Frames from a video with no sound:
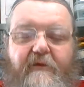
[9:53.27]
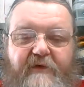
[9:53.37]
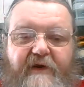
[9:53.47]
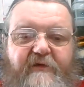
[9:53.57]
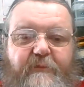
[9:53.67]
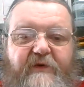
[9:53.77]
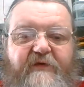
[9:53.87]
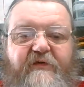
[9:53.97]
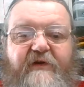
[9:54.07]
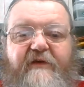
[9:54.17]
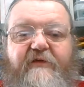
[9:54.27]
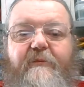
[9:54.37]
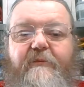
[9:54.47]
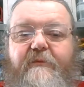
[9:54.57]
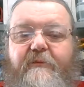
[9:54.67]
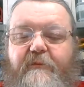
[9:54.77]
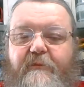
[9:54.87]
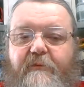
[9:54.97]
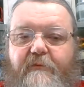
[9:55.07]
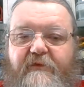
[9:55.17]
native British is
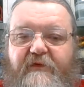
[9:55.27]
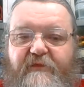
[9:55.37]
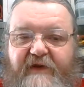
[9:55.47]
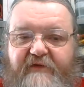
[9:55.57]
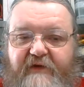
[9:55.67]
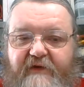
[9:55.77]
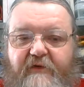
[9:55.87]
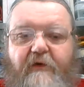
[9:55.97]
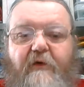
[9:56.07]
defeated,